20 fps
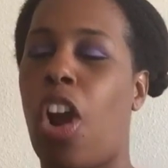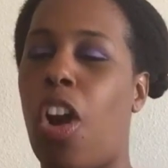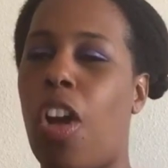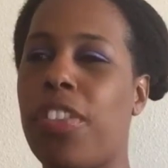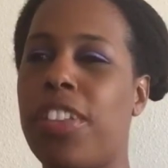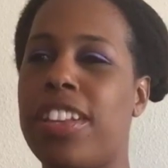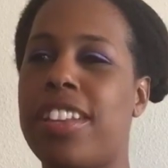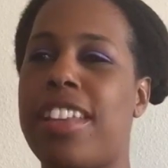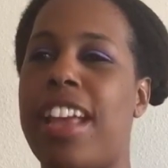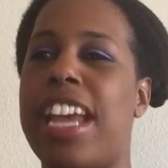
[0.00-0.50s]
On
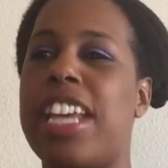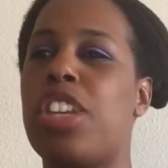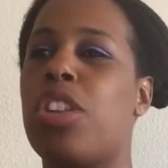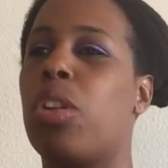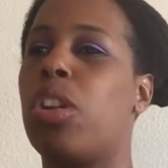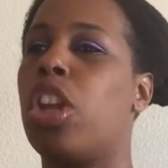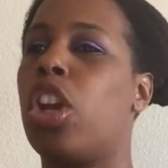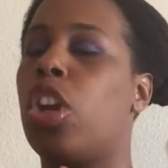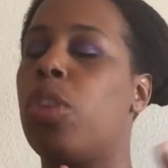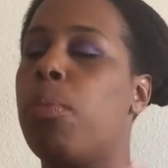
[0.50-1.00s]
the site,
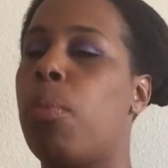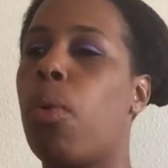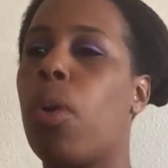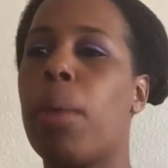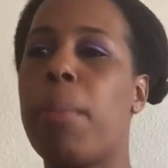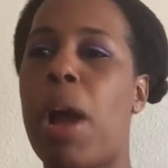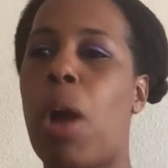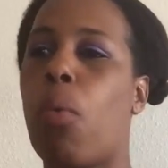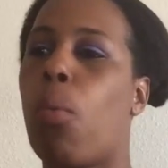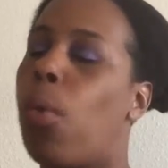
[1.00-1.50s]
you'll learn more
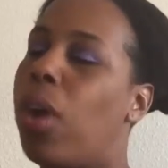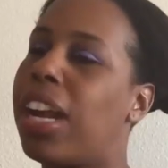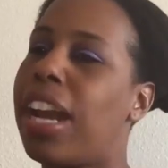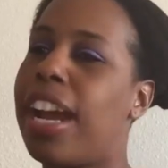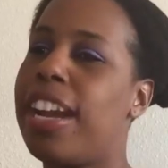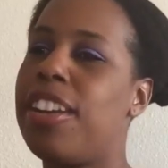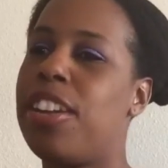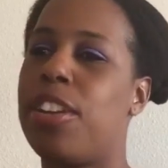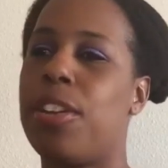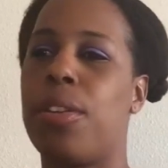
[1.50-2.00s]
about what
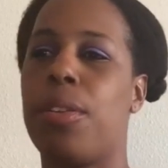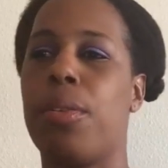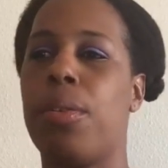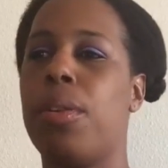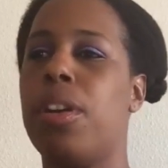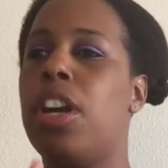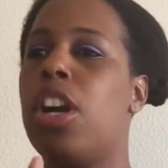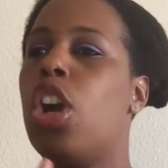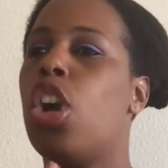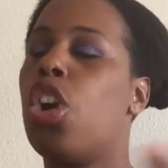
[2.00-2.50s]
I
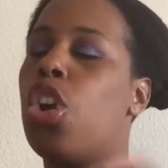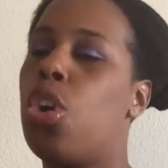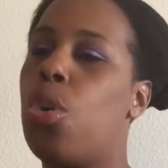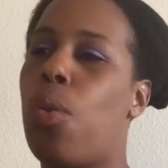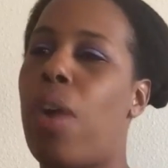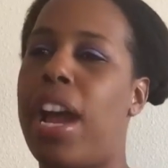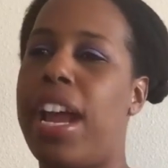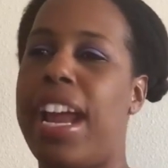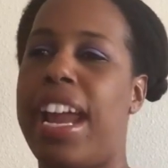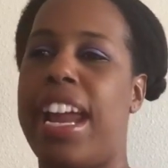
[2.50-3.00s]
do, who
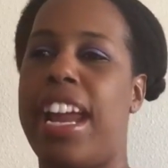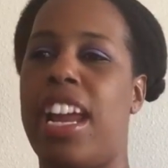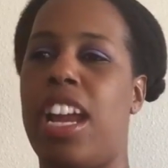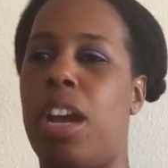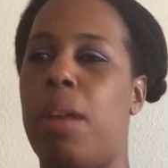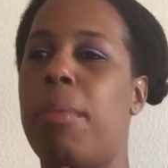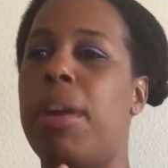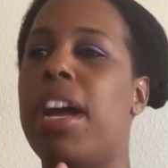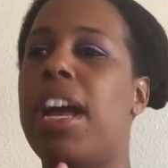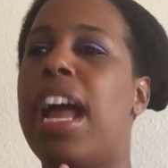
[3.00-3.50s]
I
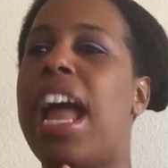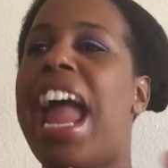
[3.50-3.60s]
am,